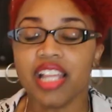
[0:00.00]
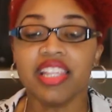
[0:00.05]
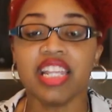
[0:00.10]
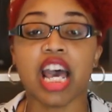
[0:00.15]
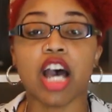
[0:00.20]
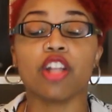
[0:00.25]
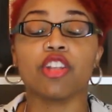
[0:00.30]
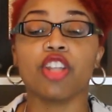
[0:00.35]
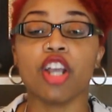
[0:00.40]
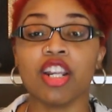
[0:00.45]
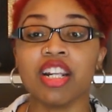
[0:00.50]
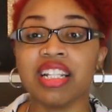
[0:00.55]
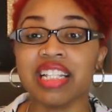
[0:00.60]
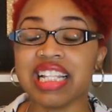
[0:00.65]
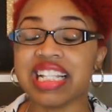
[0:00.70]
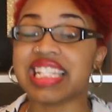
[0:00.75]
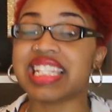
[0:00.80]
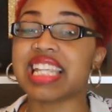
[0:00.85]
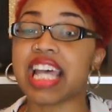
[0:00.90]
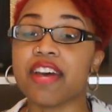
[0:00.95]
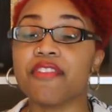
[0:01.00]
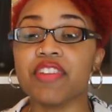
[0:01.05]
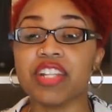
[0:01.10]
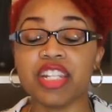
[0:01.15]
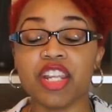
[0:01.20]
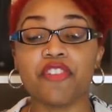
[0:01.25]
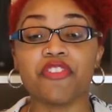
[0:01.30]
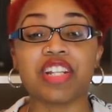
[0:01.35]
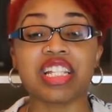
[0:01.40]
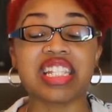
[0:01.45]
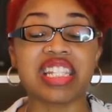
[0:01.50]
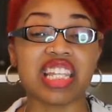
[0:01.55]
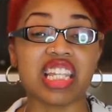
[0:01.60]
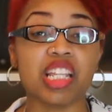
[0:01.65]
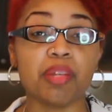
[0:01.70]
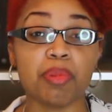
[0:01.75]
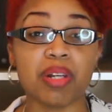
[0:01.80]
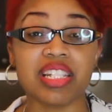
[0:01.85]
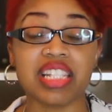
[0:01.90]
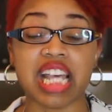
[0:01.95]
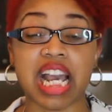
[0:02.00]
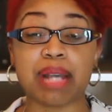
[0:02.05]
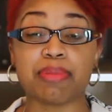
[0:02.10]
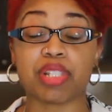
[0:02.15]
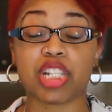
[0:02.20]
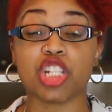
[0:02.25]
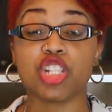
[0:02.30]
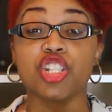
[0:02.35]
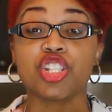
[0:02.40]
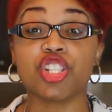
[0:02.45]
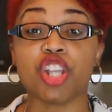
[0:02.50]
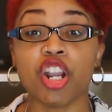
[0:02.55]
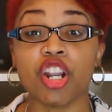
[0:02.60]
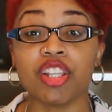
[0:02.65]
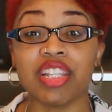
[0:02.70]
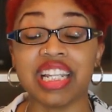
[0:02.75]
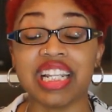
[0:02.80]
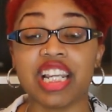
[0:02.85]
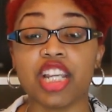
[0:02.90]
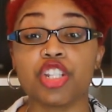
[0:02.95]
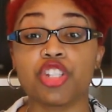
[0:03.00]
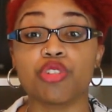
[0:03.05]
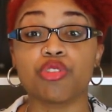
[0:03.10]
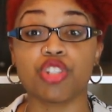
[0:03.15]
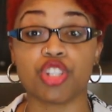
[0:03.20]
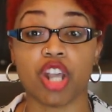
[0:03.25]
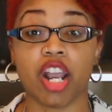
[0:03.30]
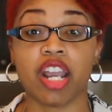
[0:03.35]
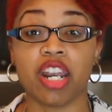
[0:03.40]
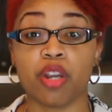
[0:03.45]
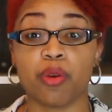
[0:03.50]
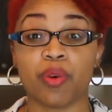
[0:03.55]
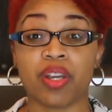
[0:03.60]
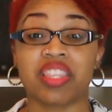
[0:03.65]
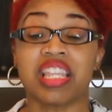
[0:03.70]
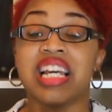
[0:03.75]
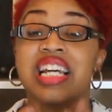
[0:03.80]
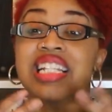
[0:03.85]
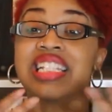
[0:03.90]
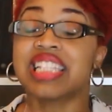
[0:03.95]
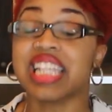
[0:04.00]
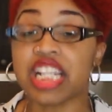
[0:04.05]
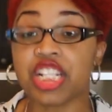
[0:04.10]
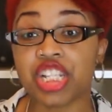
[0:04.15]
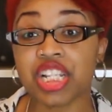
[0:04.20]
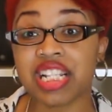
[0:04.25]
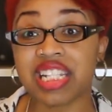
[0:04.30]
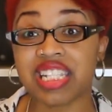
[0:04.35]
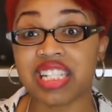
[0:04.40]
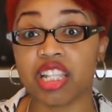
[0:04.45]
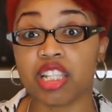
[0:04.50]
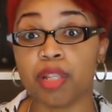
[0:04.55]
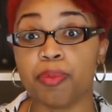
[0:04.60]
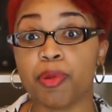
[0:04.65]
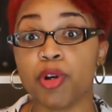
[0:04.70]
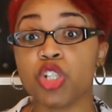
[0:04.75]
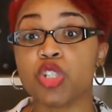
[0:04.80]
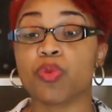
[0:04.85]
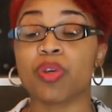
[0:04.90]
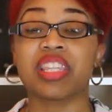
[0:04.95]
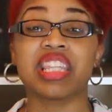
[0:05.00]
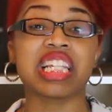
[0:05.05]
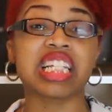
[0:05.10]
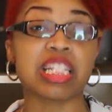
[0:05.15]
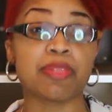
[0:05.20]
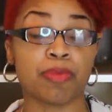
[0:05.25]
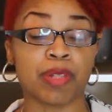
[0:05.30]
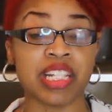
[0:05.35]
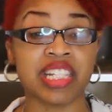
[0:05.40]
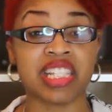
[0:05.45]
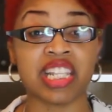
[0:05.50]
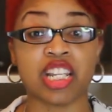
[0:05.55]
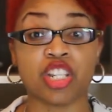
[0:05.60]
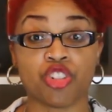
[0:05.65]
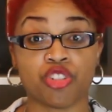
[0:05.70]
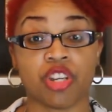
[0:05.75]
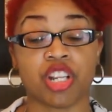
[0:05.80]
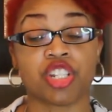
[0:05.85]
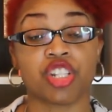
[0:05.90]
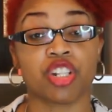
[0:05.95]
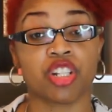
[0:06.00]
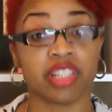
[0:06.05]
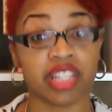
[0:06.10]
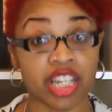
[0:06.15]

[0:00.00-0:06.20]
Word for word: Now learning these seven different syllable types can certainly get you started with teaching syllables with explicit instruction